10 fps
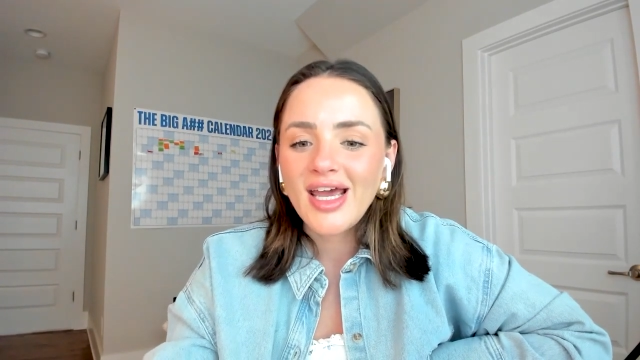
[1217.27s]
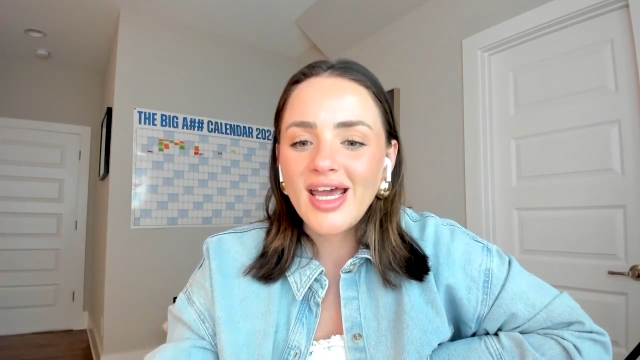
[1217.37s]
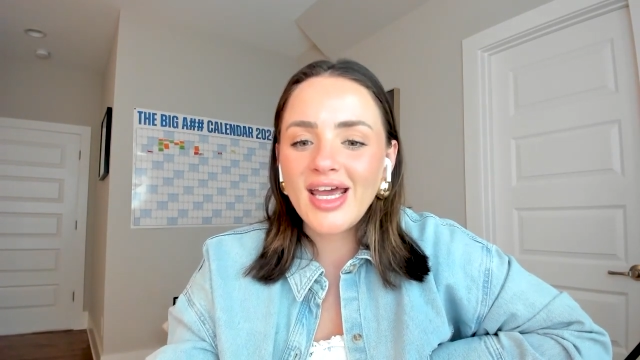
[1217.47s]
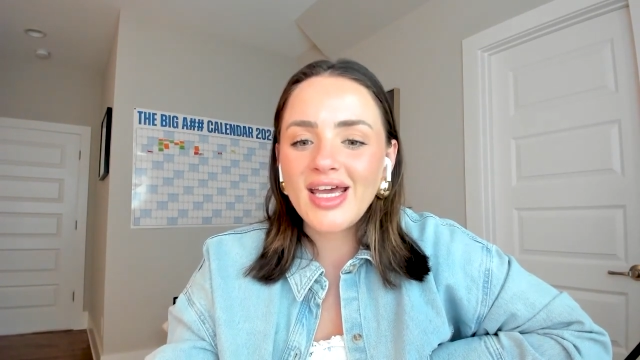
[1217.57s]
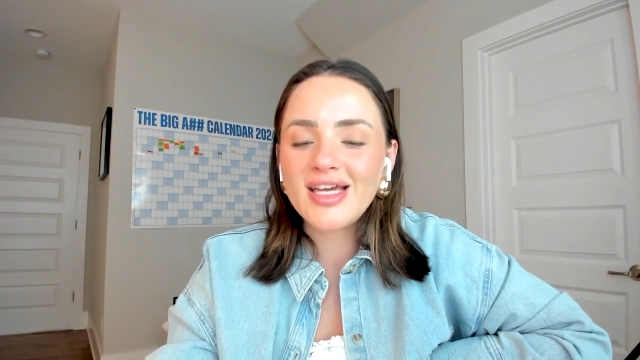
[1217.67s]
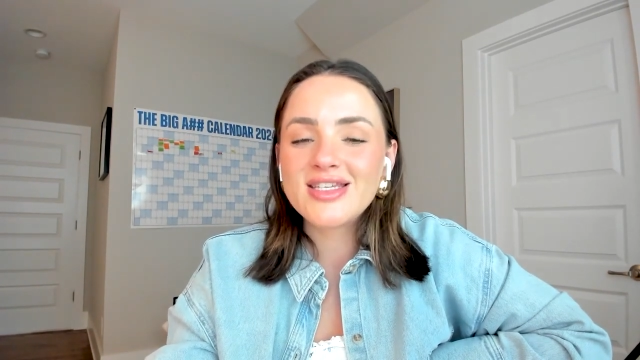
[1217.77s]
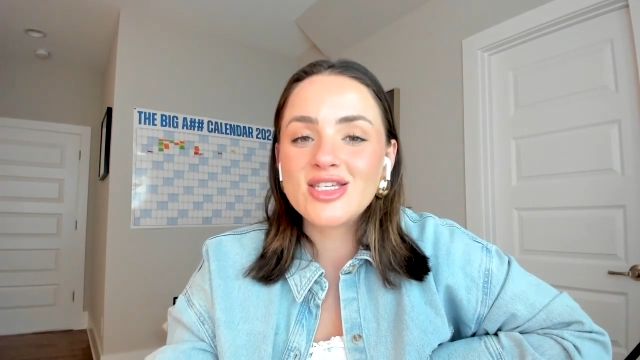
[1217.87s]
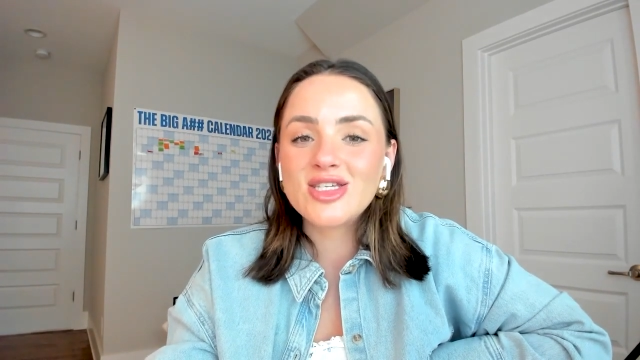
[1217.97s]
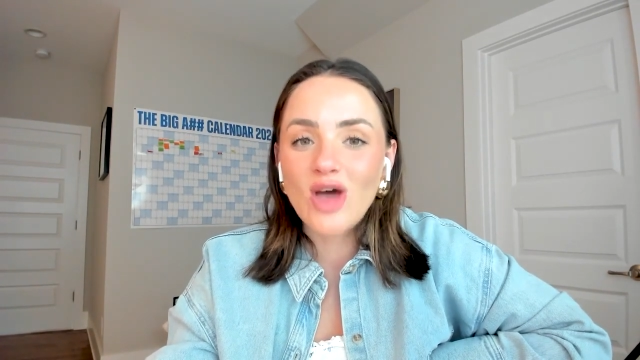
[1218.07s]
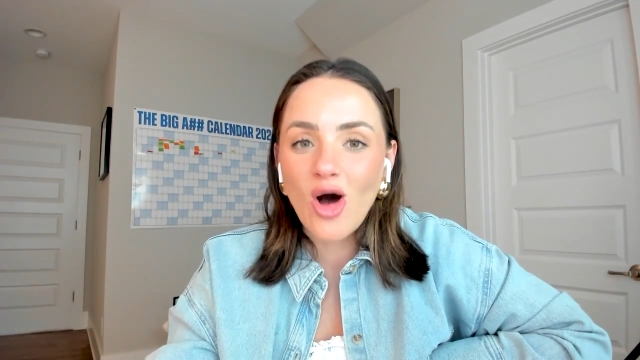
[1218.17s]
It is
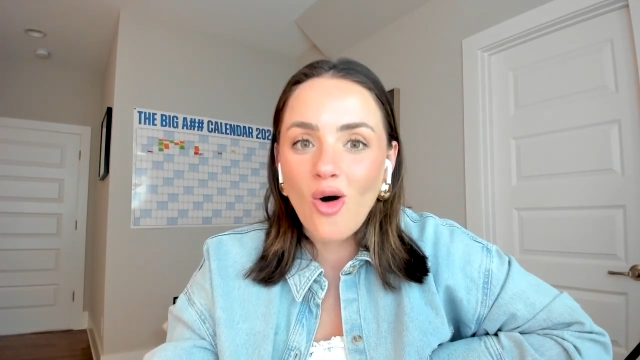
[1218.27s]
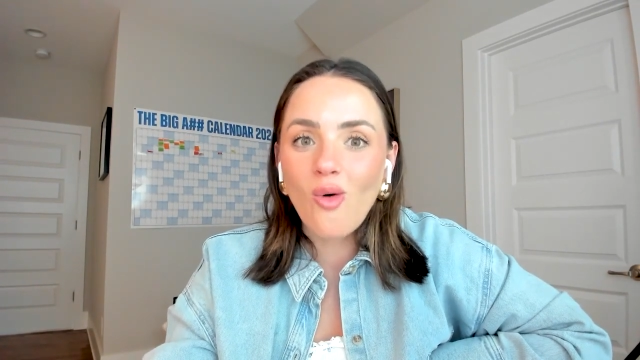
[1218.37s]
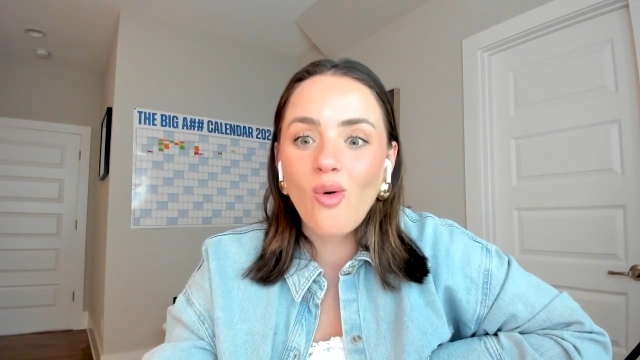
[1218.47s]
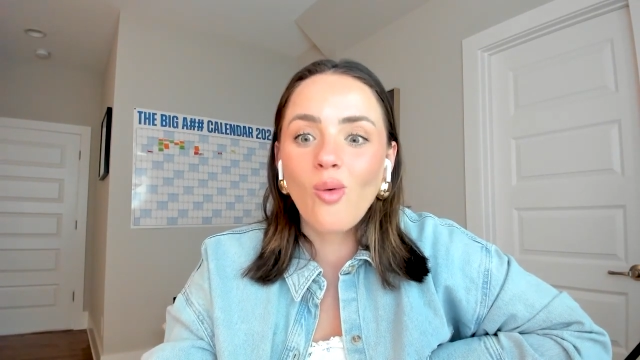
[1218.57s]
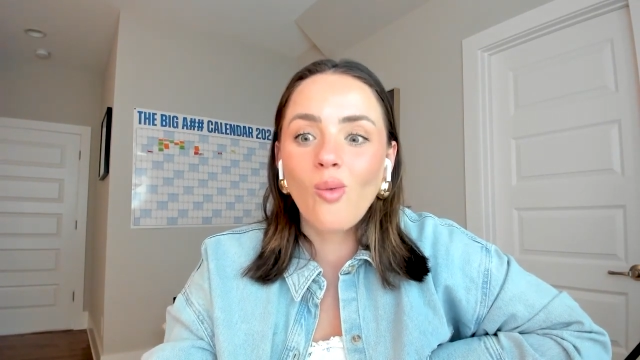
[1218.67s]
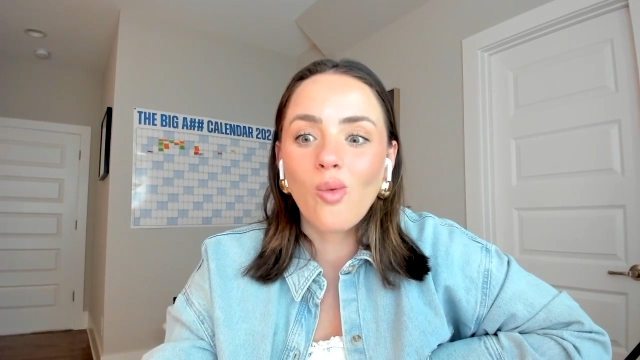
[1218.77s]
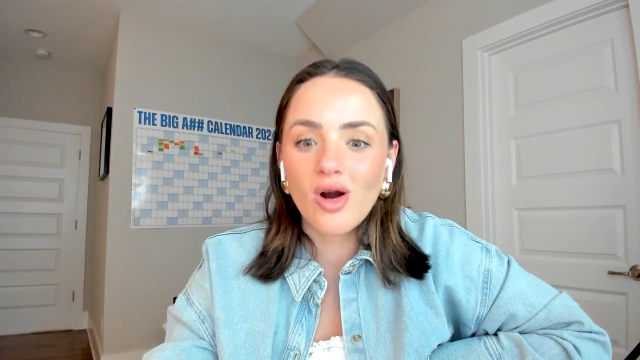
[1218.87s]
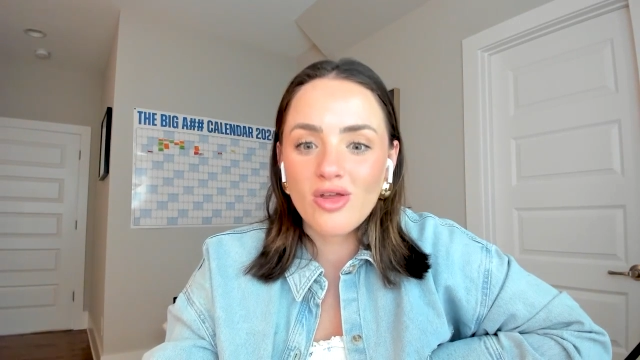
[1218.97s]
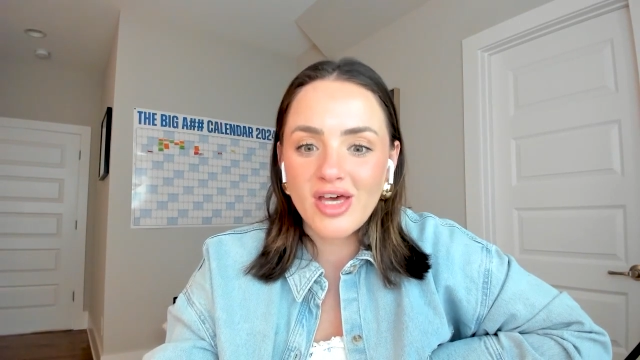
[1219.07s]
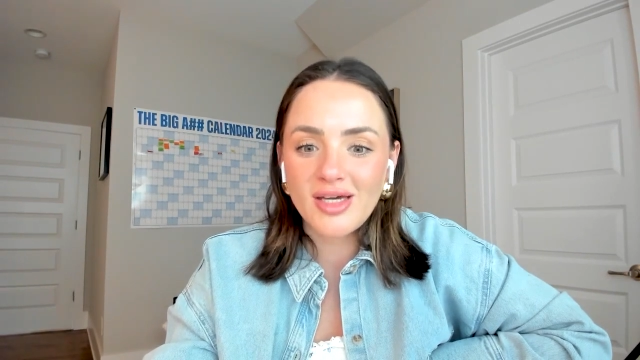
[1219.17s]
so
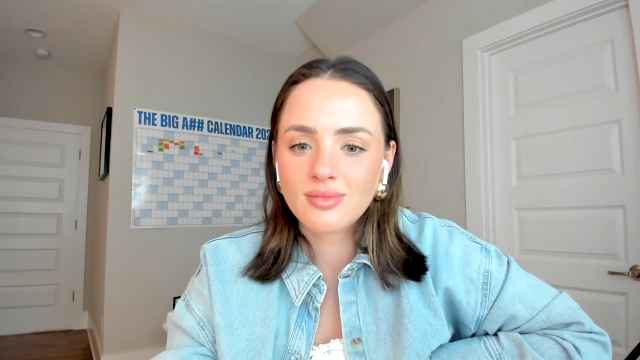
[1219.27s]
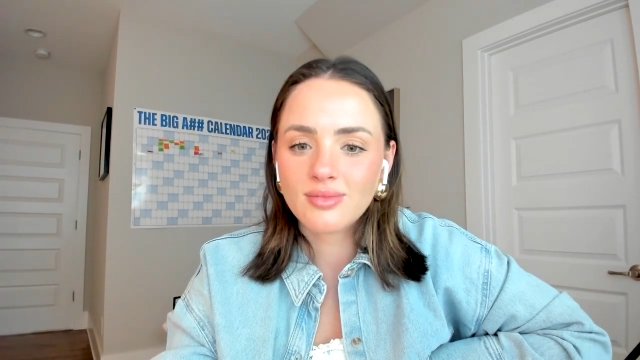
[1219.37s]
worth it.